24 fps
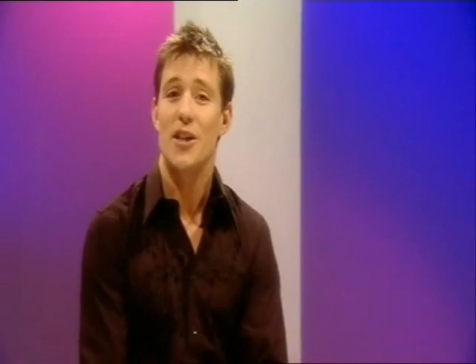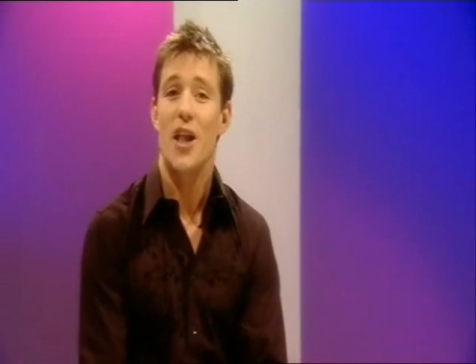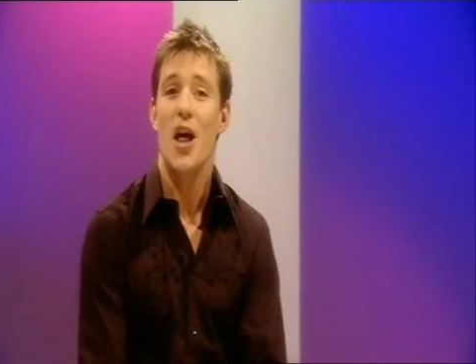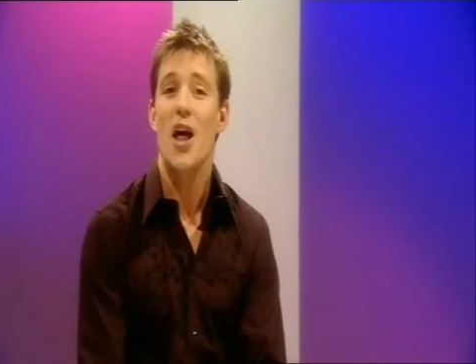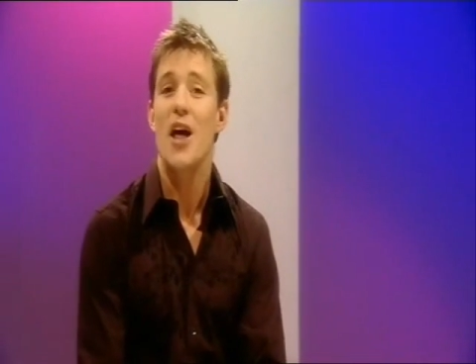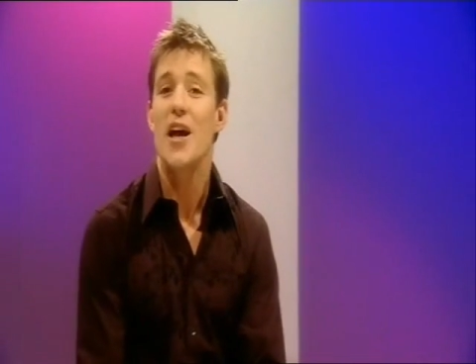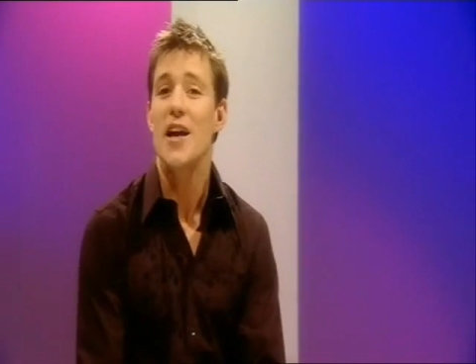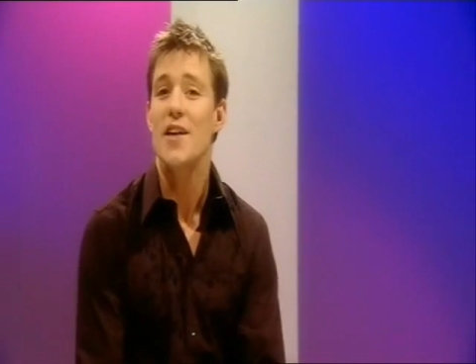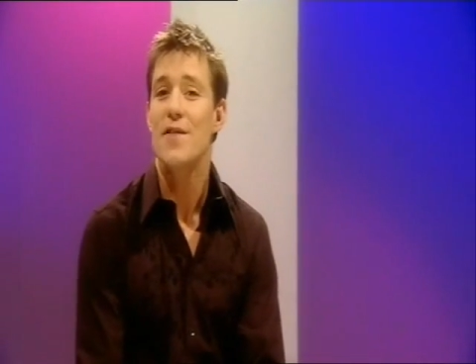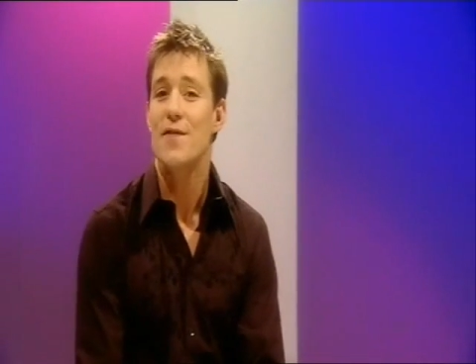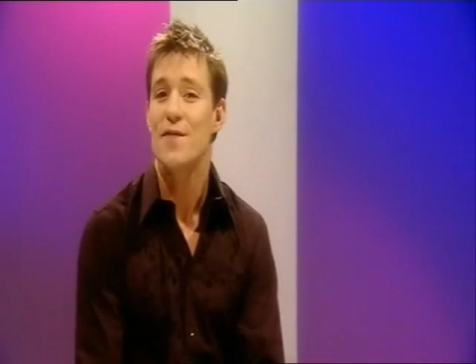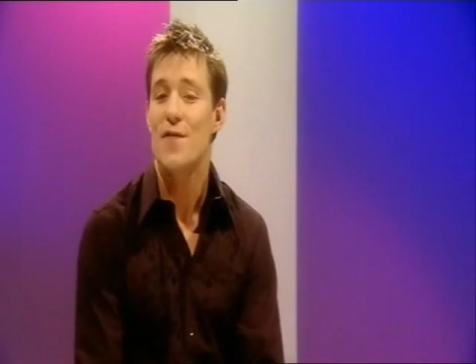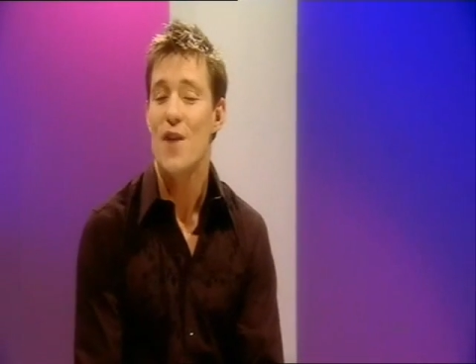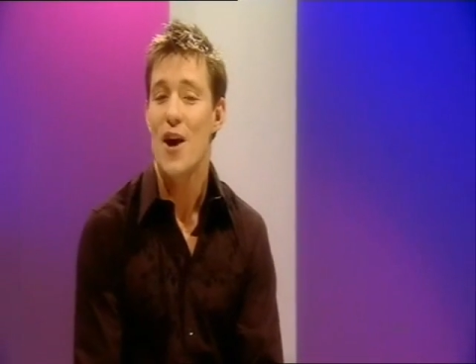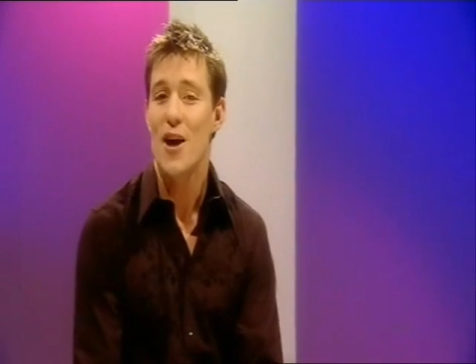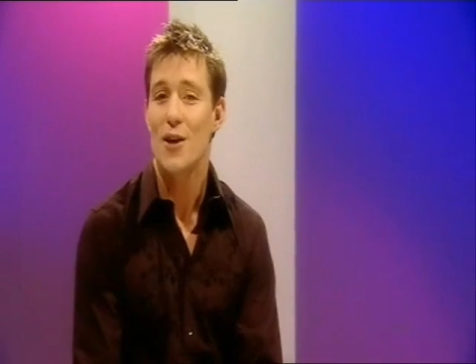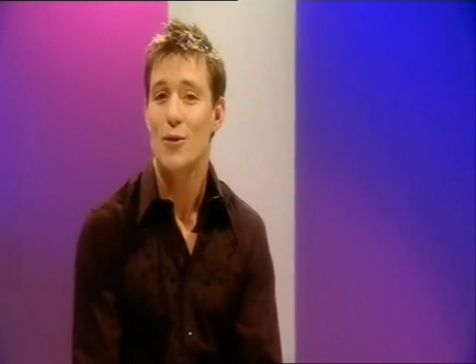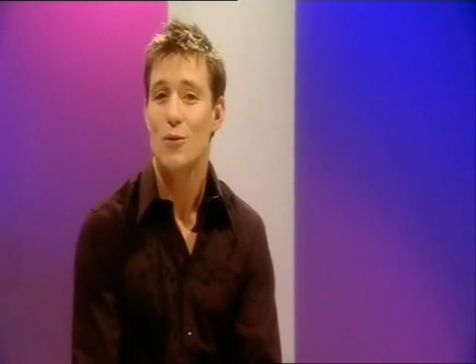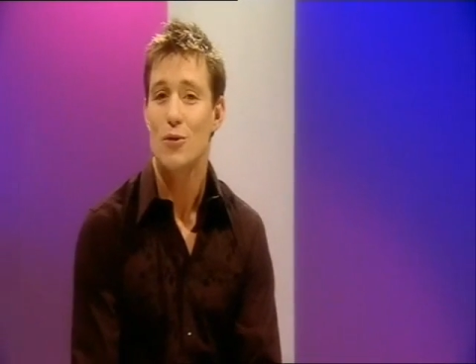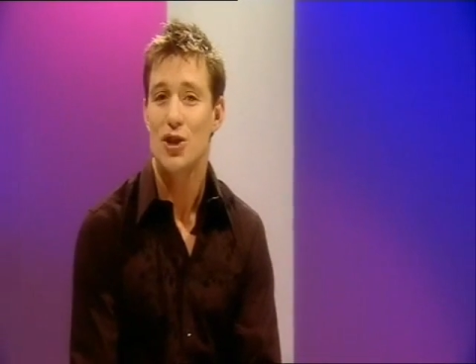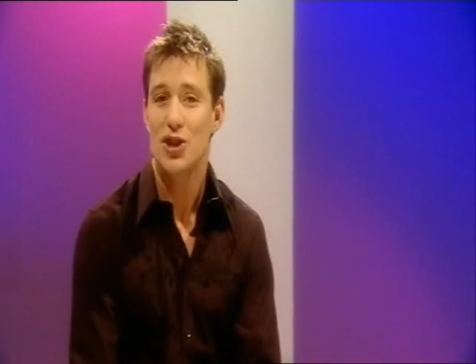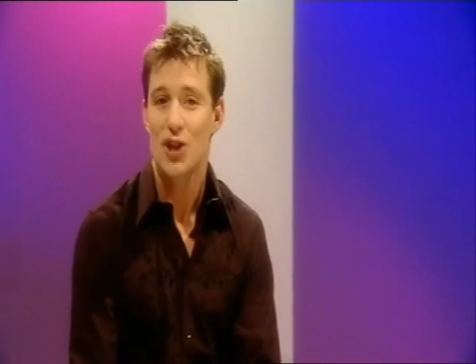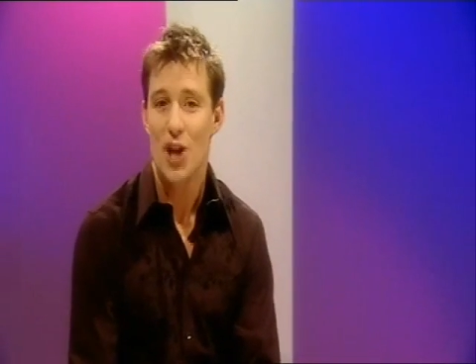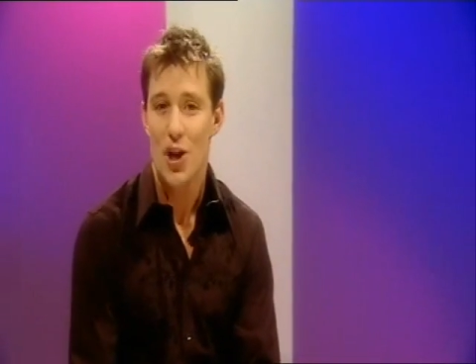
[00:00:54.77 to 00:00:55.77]
live
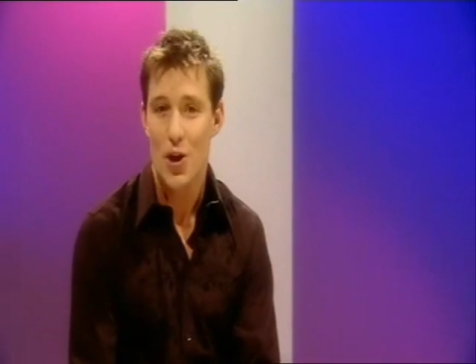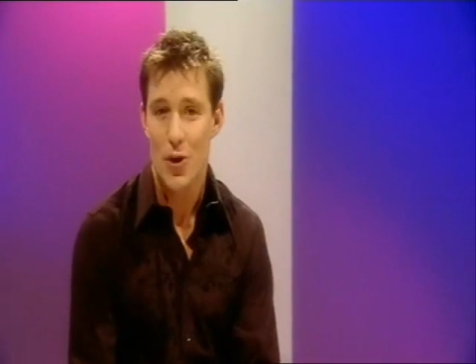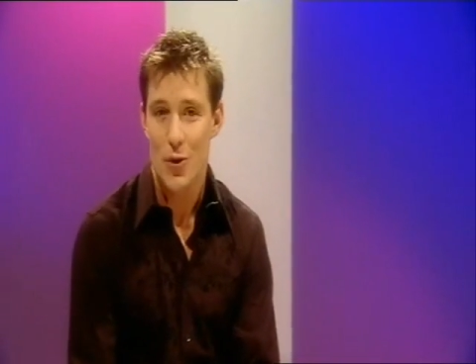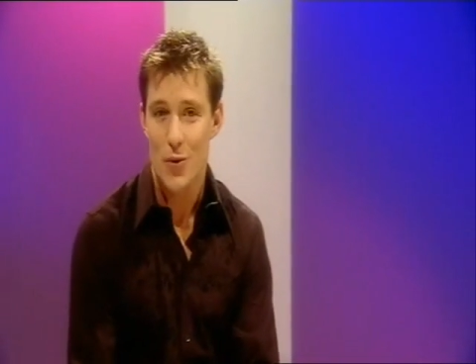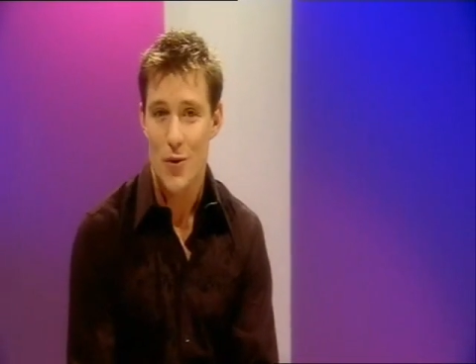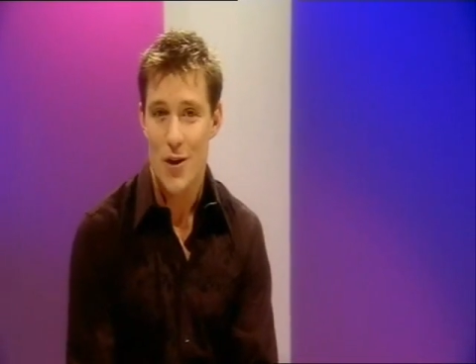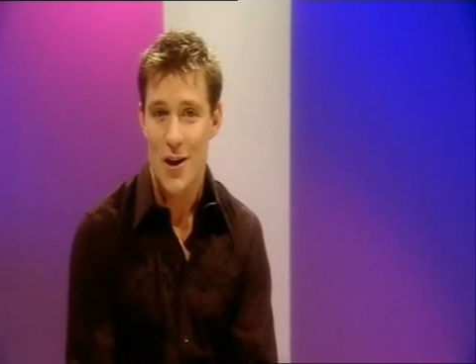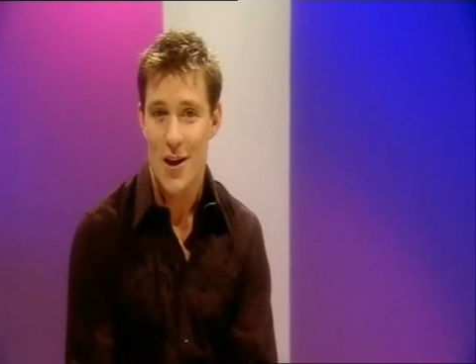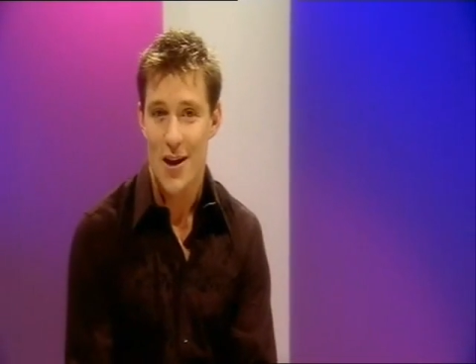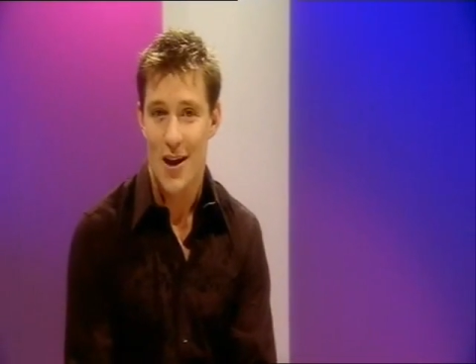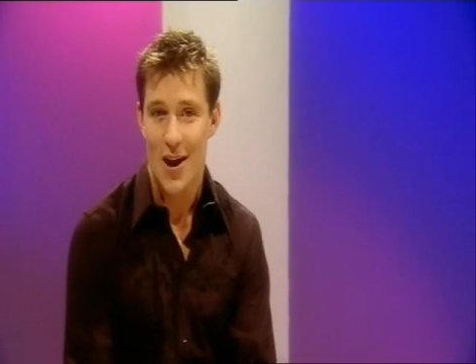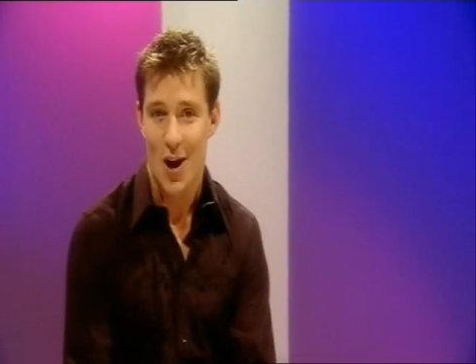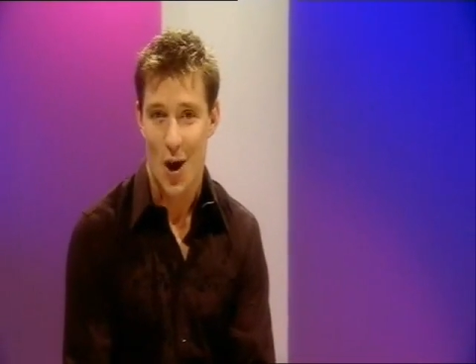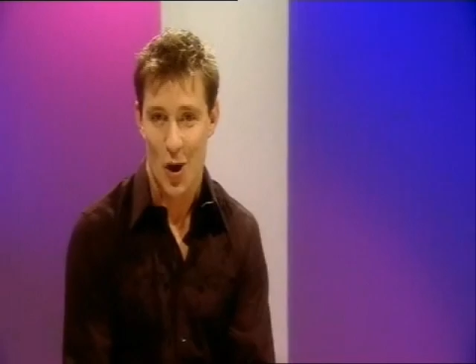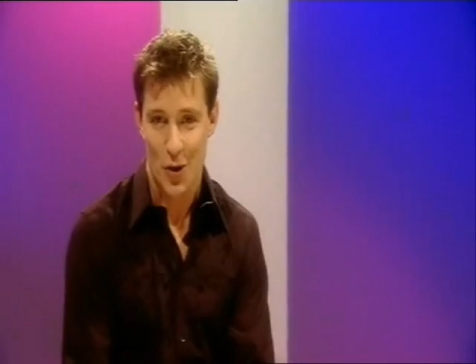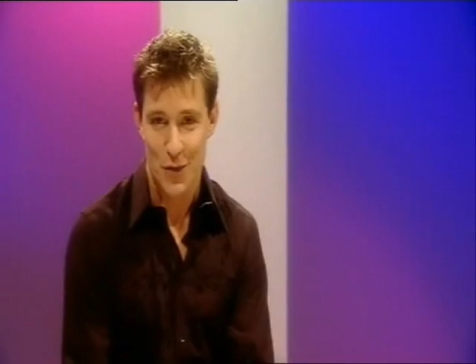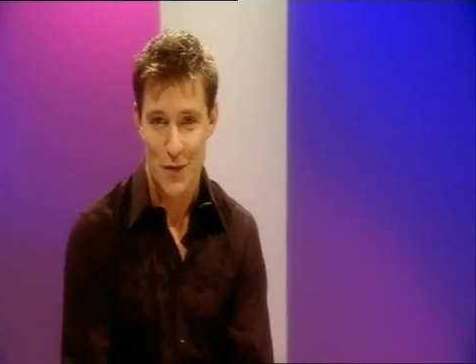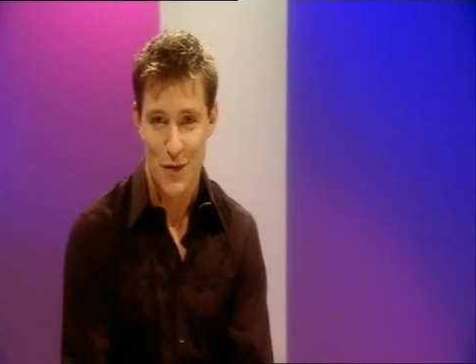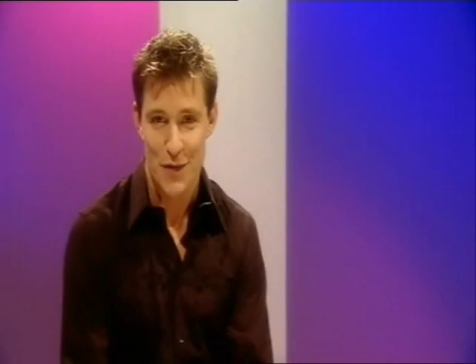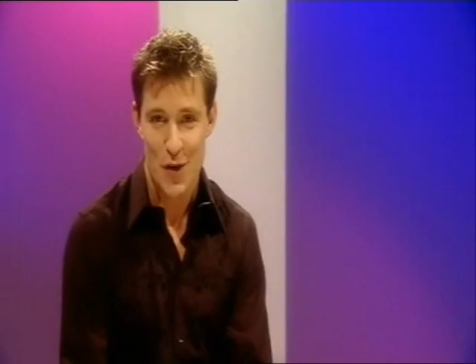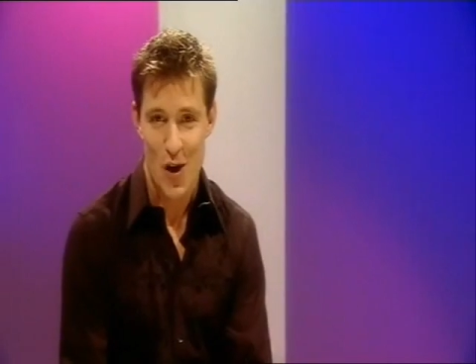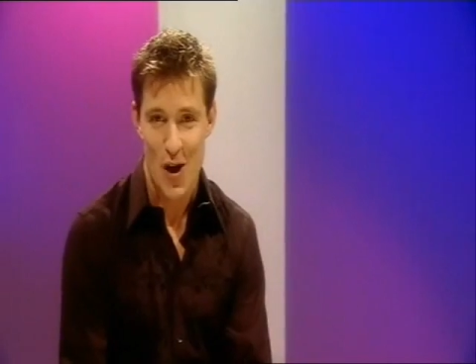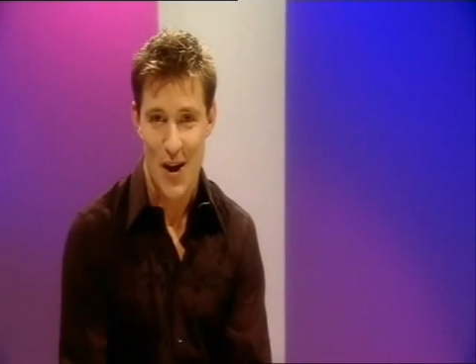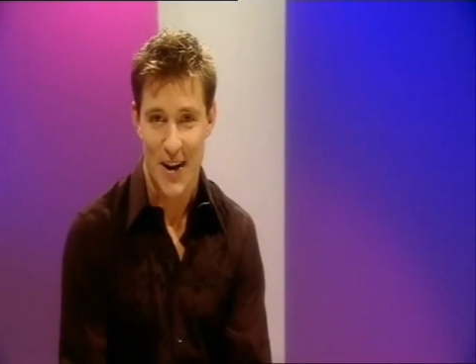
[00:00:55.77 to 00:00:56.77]
final show
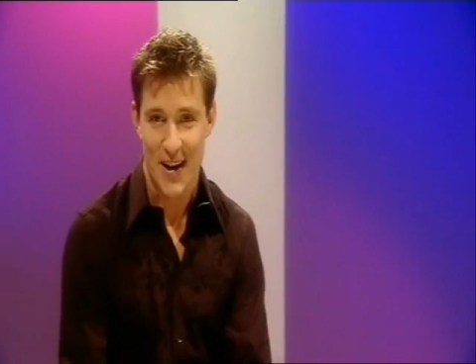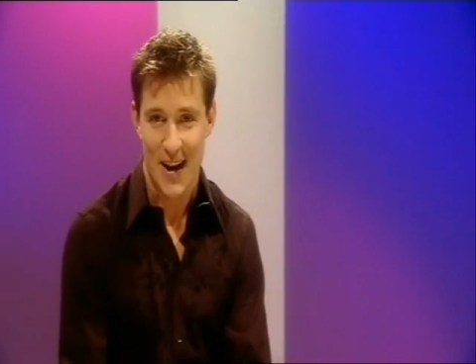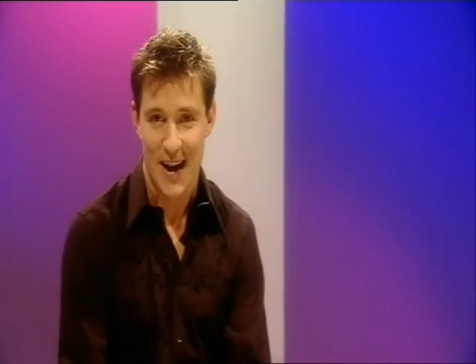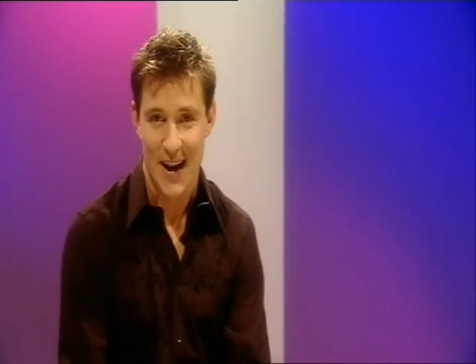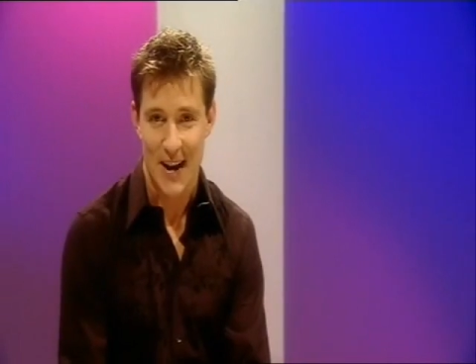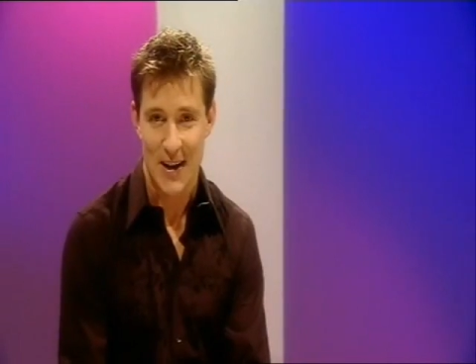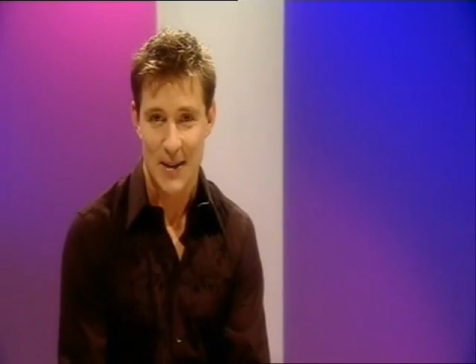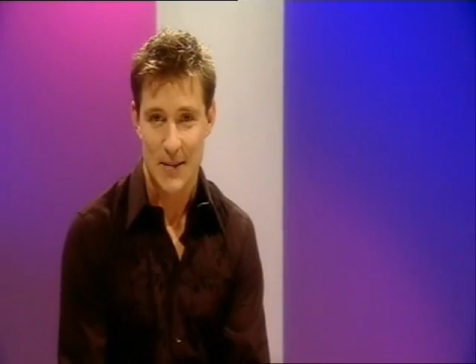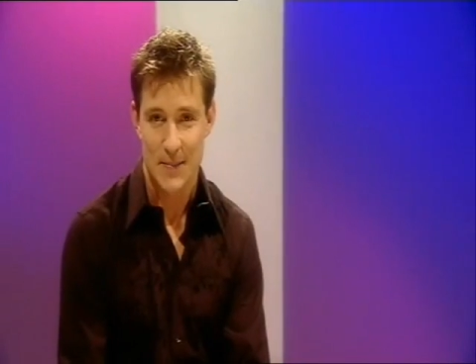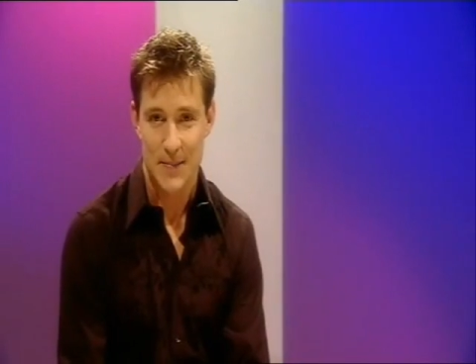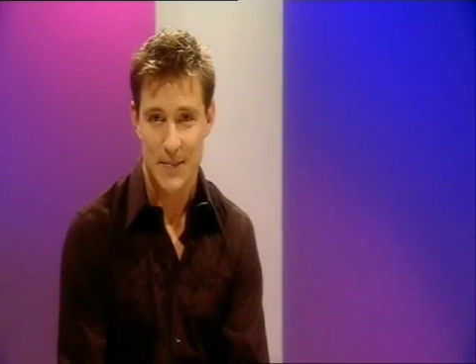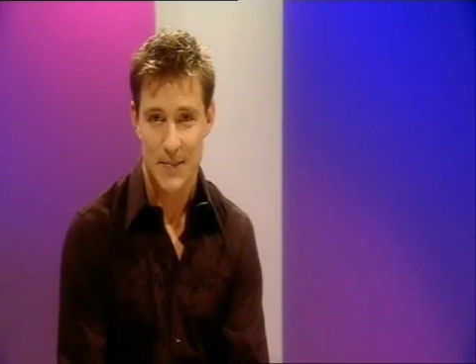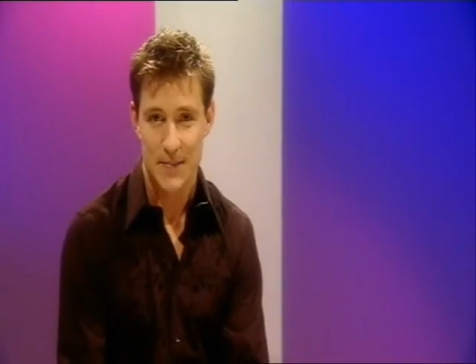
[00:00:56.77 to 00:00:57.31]
on Friday.